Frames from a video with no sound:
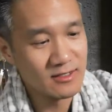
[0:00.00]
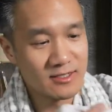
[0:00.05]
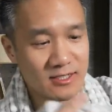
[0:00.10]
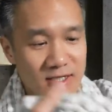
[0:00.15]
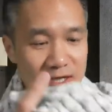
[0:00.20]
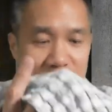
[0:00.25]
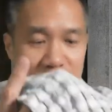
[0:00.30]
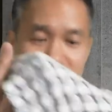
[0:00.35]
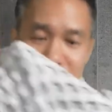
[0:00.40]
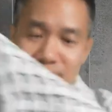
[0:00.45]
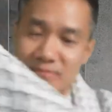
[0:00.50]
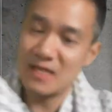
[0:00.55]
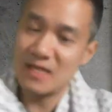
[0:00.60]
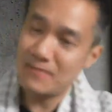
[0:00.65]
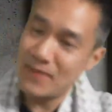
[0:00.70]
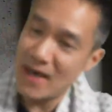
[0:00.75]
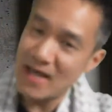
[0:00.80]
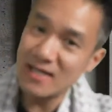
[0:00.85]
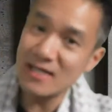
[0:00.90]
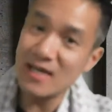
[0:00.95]
So
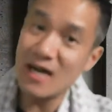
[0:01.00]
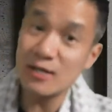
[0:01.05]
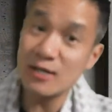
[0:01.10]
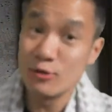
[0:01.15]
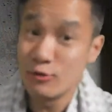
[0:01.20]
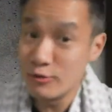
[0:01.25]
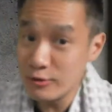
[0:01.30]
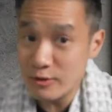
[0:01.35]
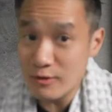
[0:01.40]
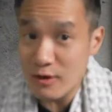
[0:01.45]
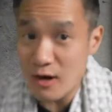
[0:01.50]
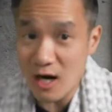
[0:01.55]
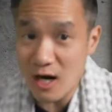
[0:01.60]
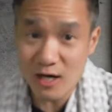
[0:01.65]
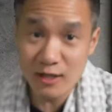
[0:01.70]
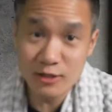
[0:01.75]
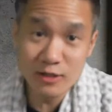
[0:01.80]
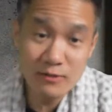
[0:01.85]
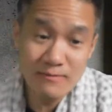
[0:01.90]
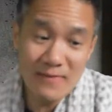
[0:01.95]
depending on who you
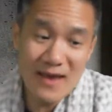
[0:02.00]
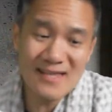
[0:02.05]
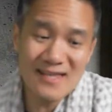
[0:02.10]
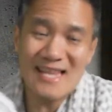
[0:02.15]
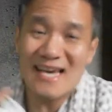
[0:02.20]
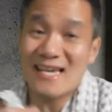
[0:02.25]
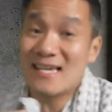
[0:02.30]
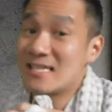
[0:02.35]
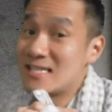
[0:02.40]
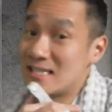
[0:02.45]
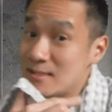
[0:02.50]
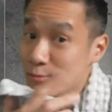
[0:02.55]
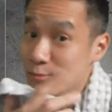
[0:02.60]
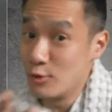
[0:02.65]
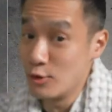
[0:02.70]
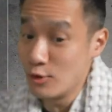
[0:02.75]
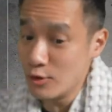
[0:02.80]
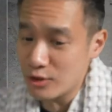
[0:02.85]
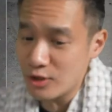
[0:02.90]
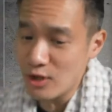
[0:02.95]
are, you may like it
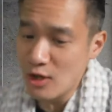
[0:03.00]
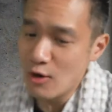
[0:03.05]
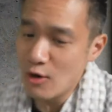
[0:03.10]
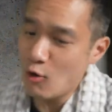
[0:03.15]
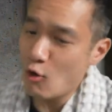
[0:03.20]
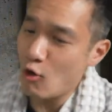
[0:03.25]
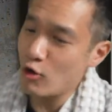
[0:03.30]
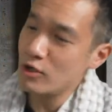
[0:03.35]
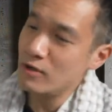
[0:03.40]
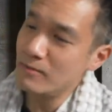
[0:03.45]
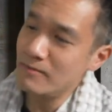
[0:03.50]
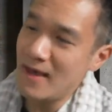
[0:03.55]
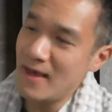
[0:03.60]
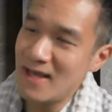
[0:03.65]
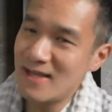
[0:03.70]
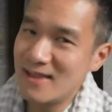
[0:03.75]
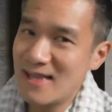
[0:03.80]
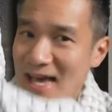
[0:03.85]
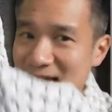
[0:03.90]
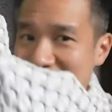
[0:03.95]
smooth or you
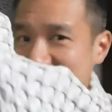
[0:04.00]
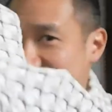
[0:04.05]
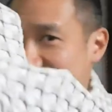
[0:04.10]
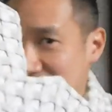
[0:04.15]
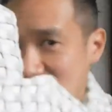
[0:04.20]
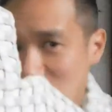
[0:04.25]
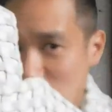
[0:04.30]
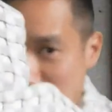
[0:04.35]
may like it